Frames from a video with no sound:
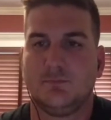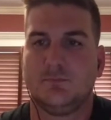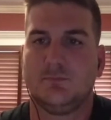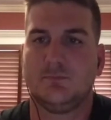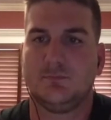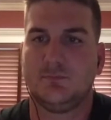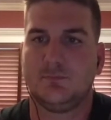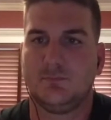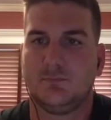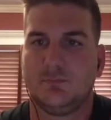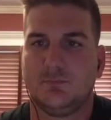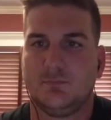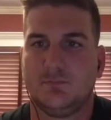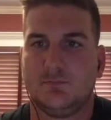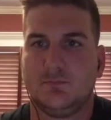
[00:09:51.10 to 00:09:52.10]

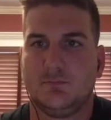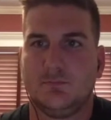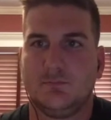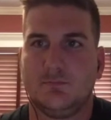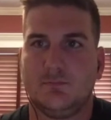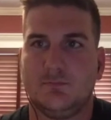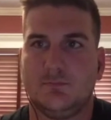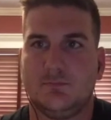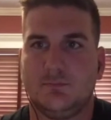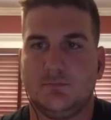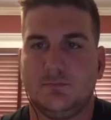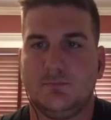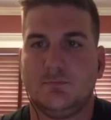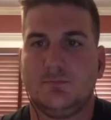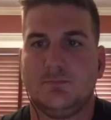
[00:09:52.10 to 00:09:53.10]

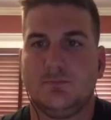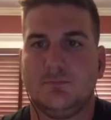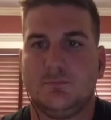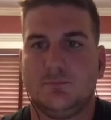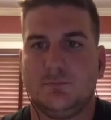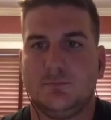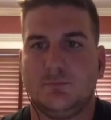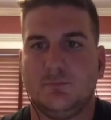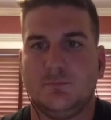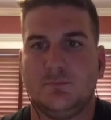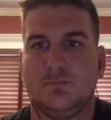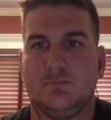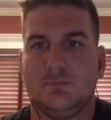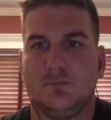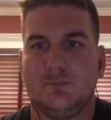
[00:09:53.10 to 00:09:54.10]

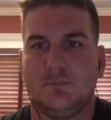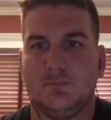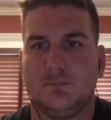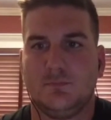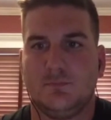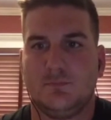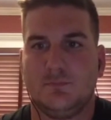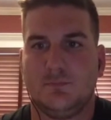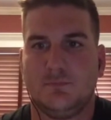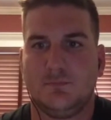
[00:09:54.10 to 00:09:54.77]
This person isn't speaking.